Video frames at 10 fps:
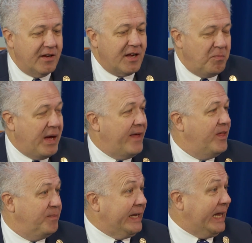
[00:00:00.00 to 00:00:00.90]
combine
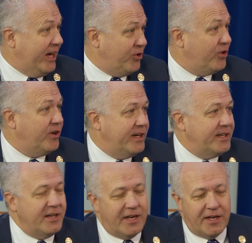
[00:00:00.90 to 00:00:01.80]
them together
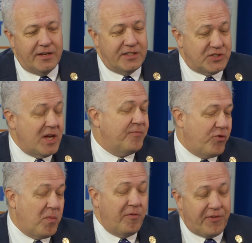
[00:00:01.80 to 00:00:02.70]
in some
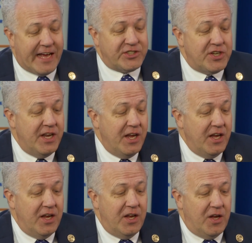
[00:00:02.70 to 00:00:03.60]
form or fashion.
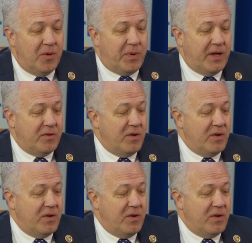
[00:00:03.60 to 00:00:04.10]
But